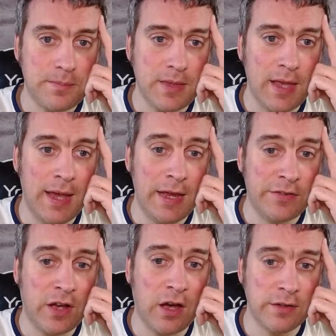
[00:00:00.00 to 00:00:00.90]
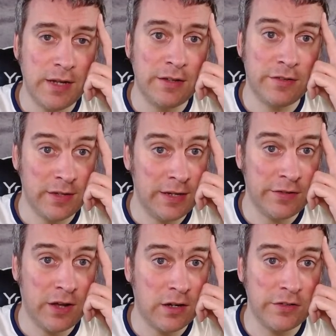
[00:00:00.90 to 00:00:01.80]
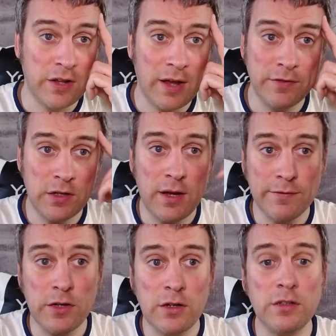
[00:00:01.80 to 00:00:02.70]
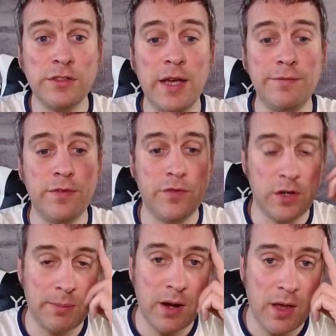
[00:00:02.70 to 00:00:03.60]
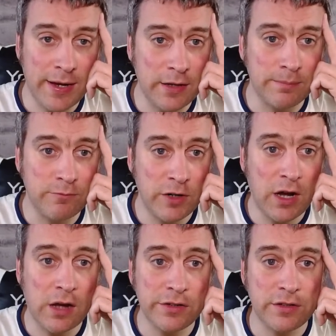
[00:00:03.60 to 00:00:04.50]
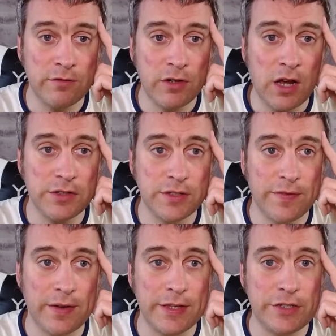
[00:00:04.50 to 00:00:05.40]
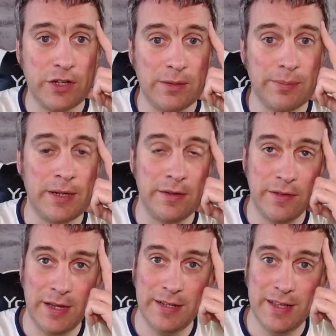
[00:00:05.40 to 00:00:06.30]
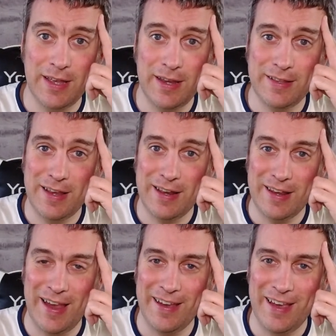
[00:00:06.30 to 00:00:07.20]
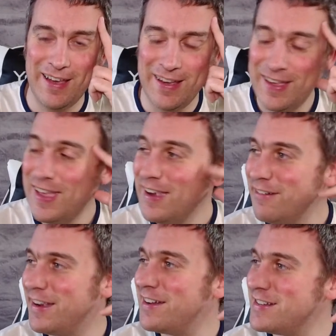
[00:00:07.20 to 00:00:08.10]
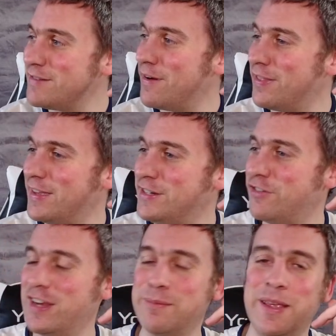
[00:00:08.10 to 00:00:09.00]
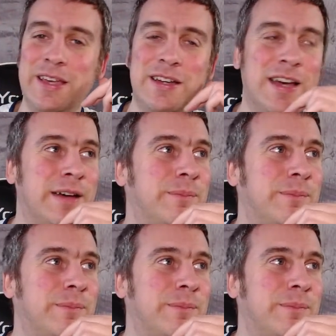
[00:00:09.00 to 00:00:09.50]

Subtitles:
It is hard. It's hard because I've got a lot of time for Fulham. I like them, regardless of how they treated me in the regardless of how they treated me at